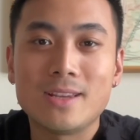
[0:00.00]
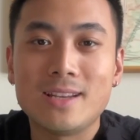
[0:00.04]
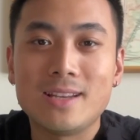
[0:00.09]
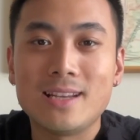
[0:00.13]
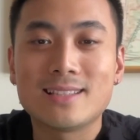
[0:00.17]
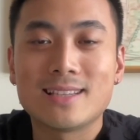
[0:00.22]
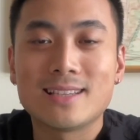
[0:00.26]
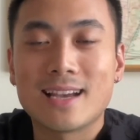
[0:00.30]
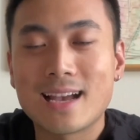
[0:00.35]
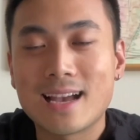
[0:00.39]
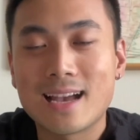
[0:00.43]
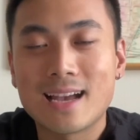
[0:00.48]

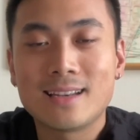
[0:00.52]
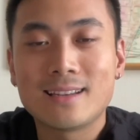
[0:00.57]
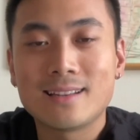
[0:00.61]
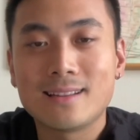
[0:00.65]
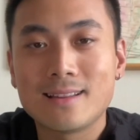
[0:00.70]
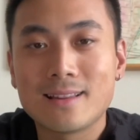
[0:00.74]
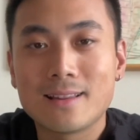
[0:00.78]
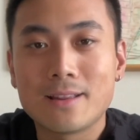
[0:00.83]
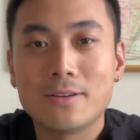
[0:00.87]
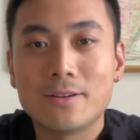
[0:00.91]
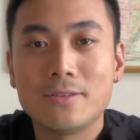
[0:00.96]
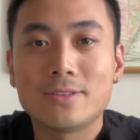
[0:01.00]
need to
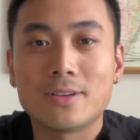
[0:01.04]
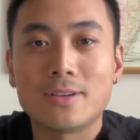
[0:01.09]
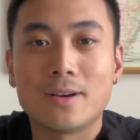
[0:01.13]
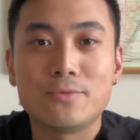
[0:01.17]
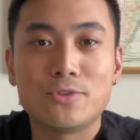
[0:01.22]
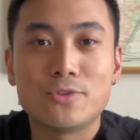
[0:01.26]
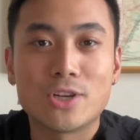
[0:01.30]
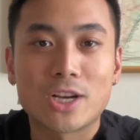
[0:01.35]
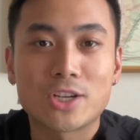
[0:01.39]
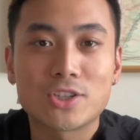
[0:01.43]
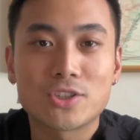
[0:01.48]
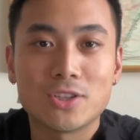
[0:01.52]
handle those
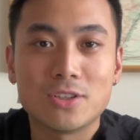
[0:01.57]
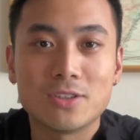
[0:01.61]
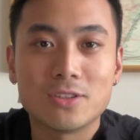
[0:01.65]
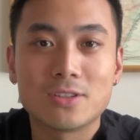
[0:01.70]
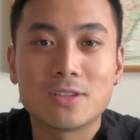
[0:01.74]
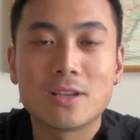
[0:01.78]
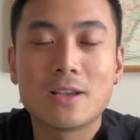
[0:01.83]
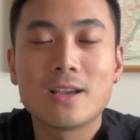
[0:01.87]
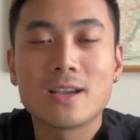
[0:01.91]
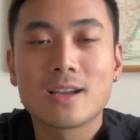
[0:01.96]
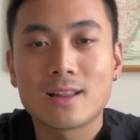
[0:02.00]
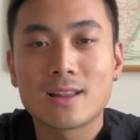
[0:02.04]

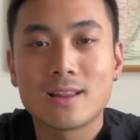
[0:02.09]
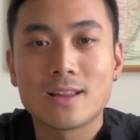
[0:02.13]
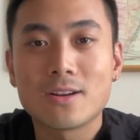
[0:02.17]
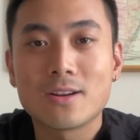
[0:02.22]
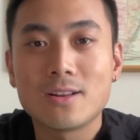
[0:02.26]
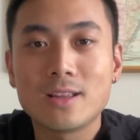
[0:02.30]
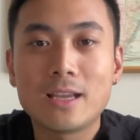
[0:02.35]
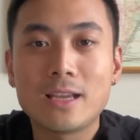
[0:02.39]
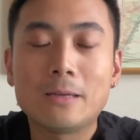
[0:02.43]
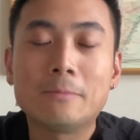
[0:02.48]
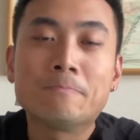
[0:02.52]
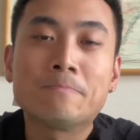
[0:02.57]
objections
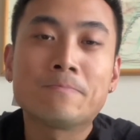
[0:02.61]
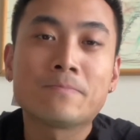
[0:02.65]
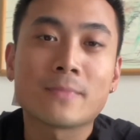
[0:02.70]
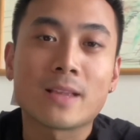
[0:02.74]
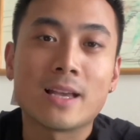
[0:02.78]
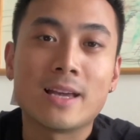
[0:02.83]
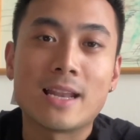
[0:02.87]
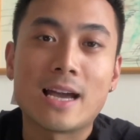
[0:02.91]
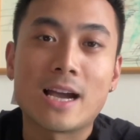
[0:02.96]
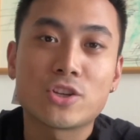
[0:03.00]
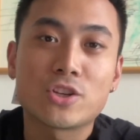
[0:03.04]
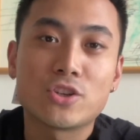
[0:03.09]
clearly
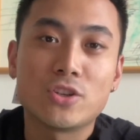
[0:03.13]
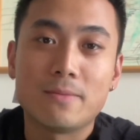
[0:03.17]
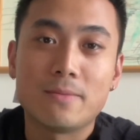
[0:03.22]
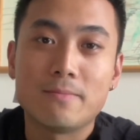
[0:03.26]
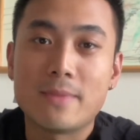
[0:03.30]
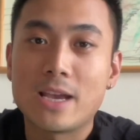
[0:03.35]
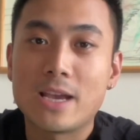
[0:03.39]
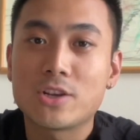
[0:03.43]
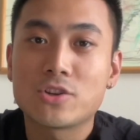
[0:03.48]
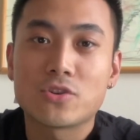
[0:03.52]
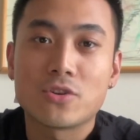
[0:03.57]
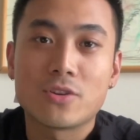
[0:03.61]
and actually
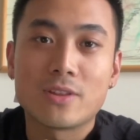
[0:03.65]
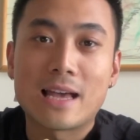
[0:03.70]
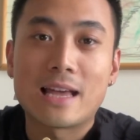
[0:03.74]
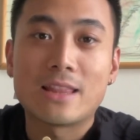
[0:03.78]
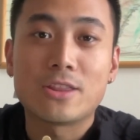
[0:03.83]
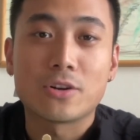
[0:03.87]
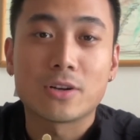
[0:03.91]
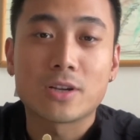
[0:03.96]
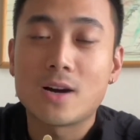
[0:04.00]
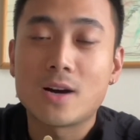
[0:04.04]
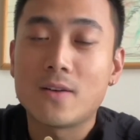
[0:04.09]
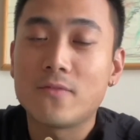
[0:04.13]
make sure that
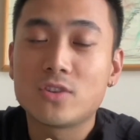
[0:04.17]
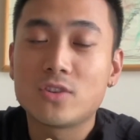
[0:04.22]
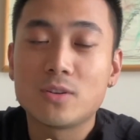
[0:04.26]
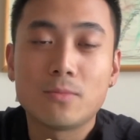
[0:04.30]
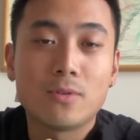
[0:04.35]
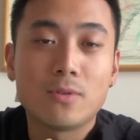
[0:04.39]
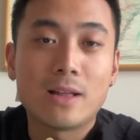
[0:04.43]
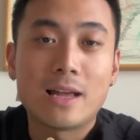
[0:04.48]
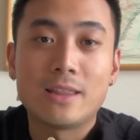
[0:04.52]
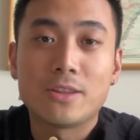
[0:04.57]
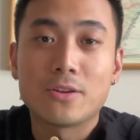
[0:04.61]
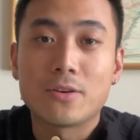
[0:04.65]
they're
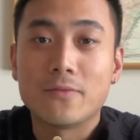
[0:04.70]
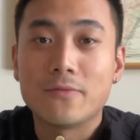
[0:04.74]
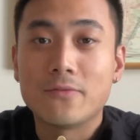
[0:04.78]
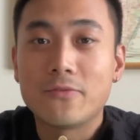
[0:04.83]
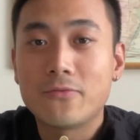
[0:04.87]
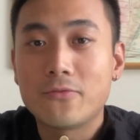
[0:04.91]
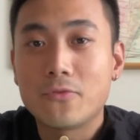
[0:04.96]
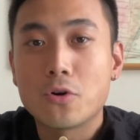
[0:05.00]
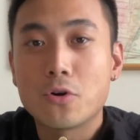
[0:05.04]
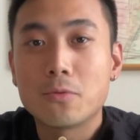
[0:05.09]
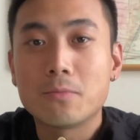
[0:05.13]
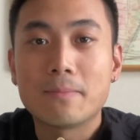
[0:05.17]
comfortable and they're
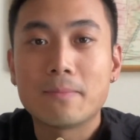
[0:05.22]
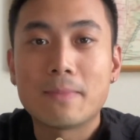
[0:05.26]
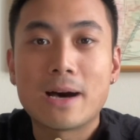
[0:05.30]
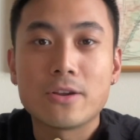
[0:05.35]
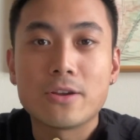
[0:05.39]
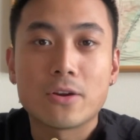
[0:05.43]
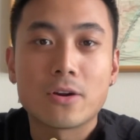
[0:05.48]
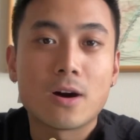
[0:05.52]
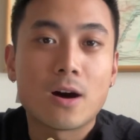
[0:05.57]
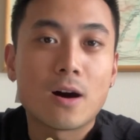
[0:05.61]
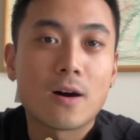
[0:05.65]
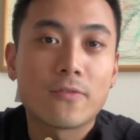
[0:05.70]
informed
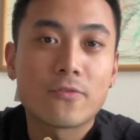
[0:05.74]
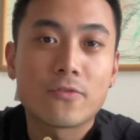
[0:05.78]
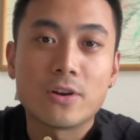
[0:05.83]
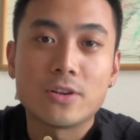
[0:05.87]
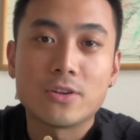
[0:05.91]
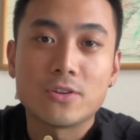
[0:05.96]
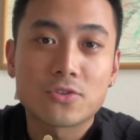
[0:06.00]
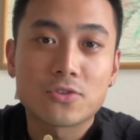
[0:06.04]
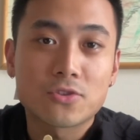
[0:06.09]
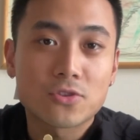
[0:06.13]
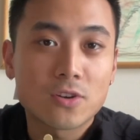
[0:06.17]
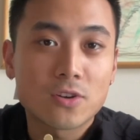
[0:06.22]
about your offer
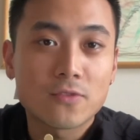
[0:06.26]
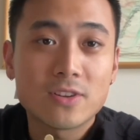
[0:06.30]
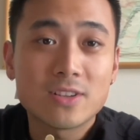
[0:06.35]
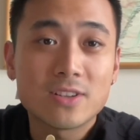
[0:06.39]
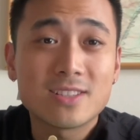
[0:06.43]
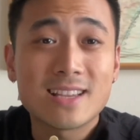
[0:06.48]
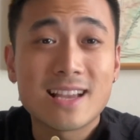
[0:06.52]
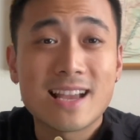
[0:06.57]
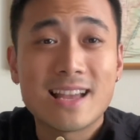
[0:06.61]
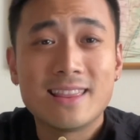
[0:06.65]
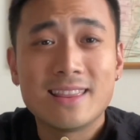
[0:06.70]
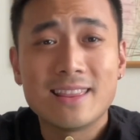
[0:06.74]
and your
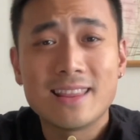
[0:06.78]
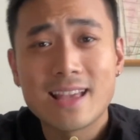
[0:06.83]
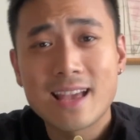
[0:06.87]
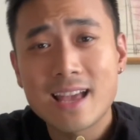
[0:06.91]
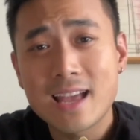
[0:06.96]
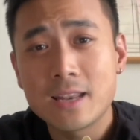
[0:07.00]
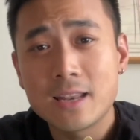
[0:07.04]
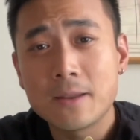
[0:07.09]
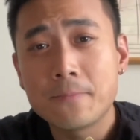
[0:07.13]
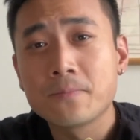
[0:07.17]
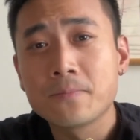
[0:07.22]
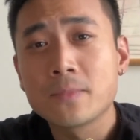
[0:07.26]
service. And
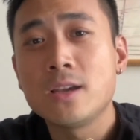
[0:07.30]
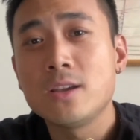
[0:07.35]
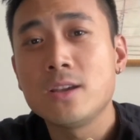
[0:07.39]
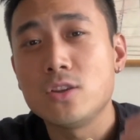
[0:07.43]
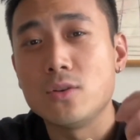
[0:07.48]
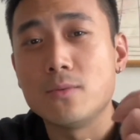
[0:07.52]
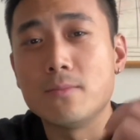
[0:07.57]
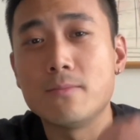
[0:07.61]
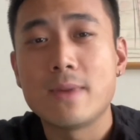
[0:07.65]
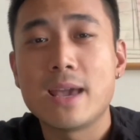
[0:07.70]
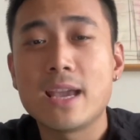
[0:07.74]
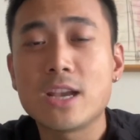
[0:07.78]
then
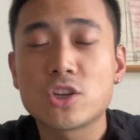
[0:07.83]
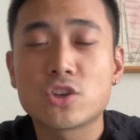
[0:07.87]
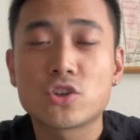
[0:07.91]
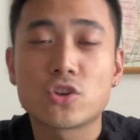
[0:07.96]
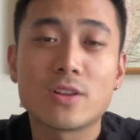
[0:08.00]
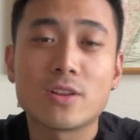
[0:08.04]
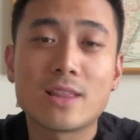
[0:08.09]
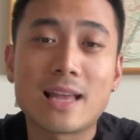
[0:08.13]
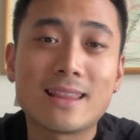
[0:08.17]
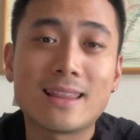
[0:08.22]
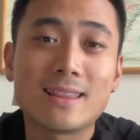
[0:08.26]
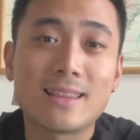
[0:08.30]
you make sure that